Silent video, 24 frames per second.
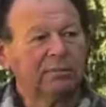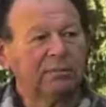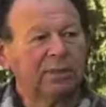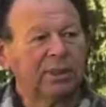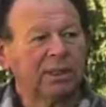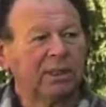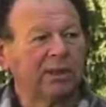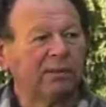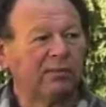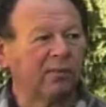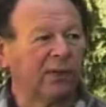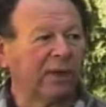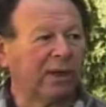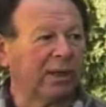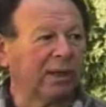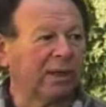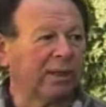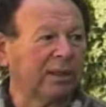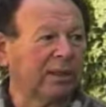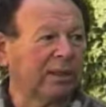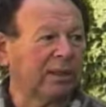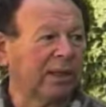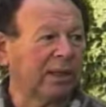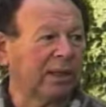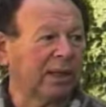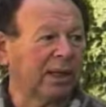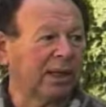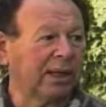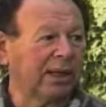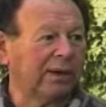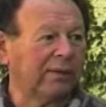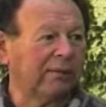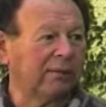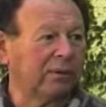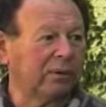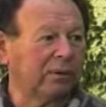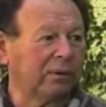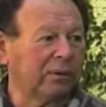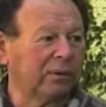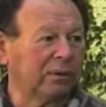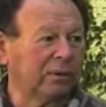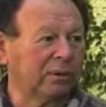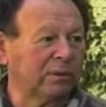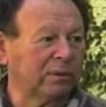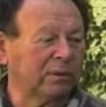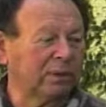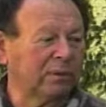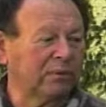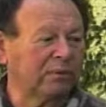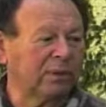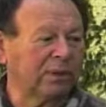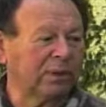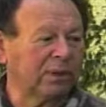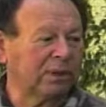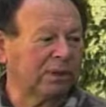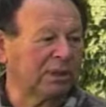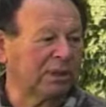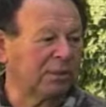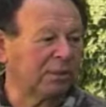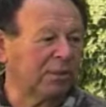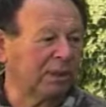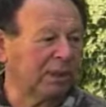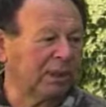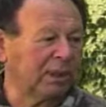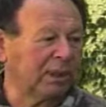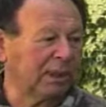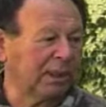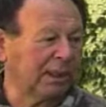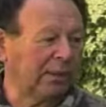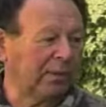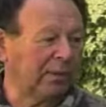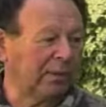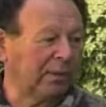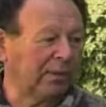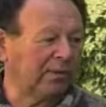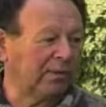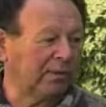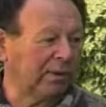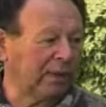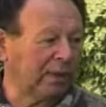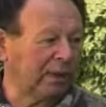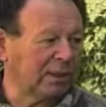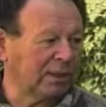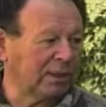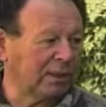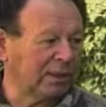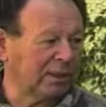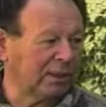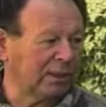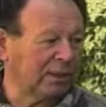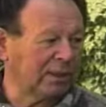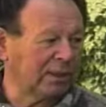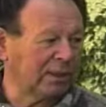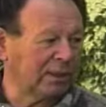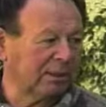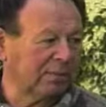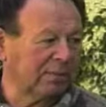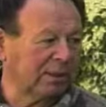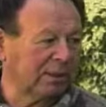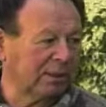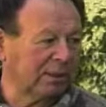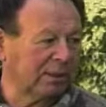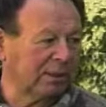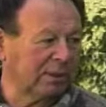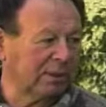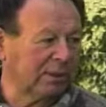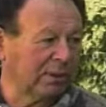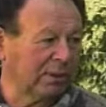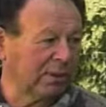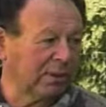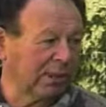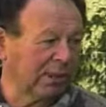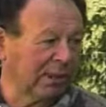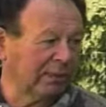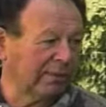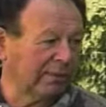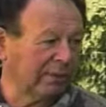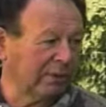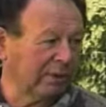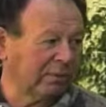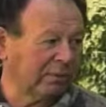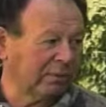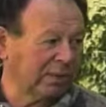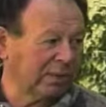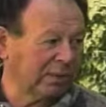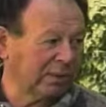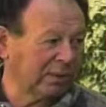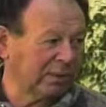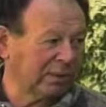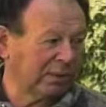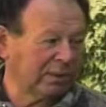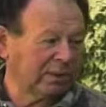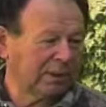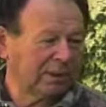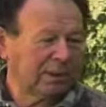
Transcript: But the fact that they have to participate in our defense, this is something we don't like very much.